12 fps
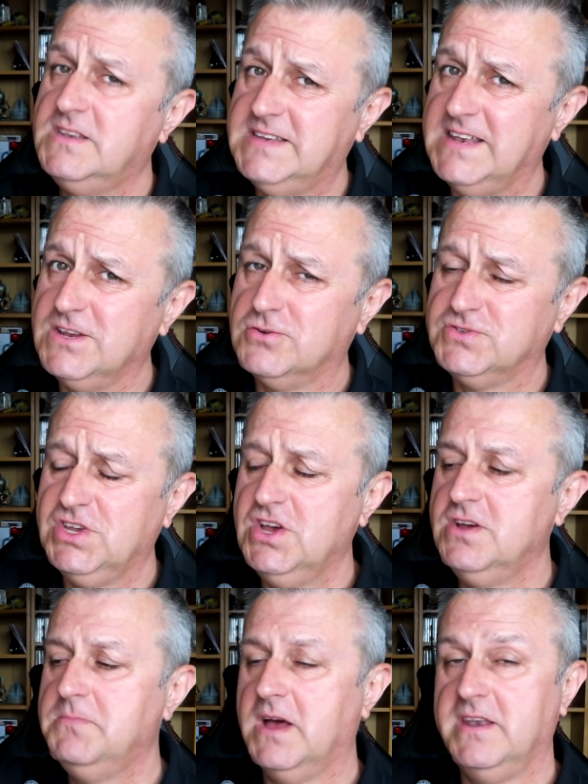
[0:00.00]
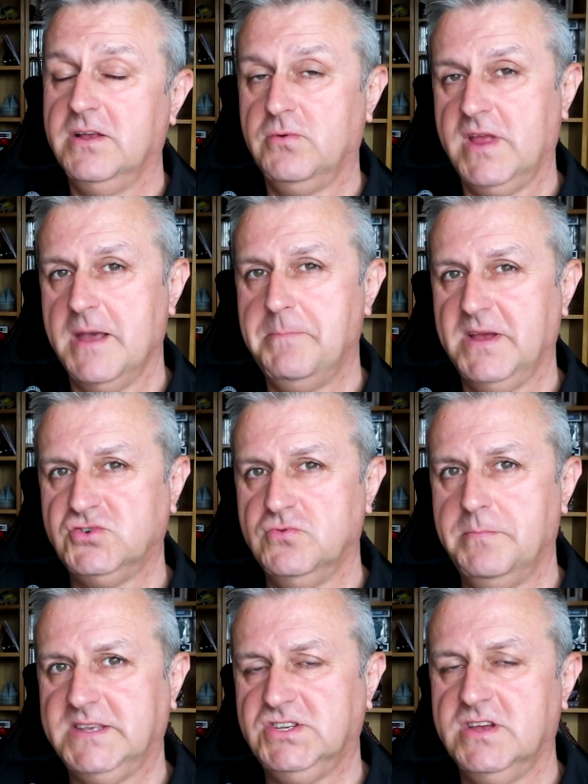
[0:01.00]
technical term, and it will get better
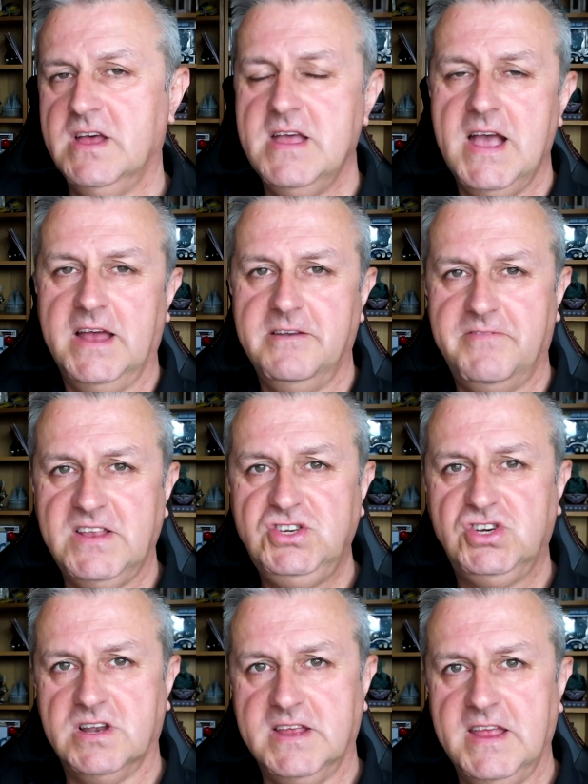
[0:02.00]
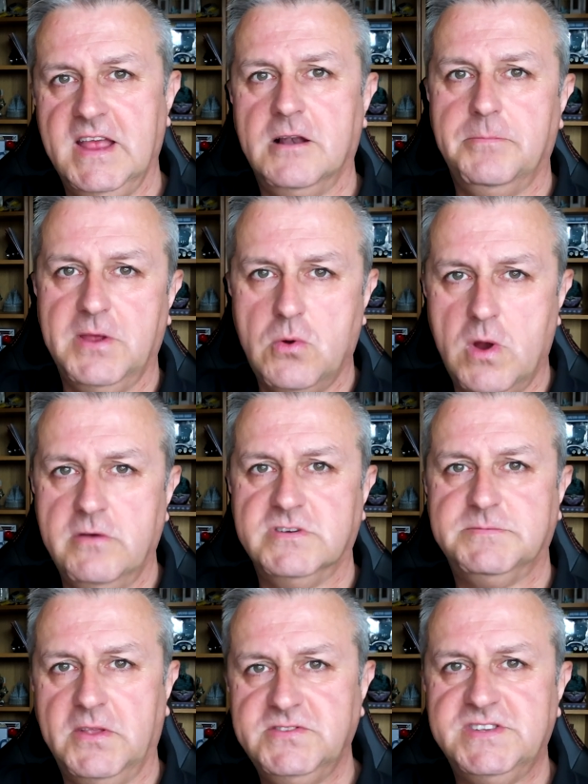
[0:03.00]
and better, and eventually it'll be quite
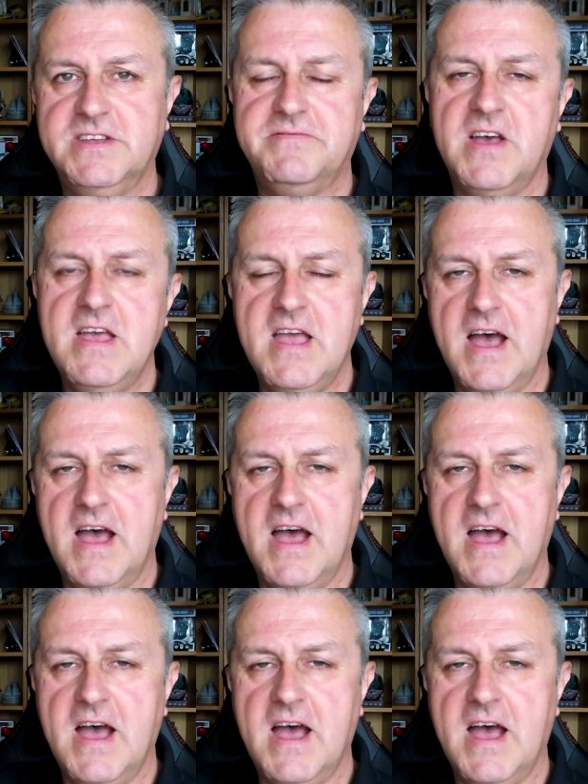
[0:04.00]
responsive,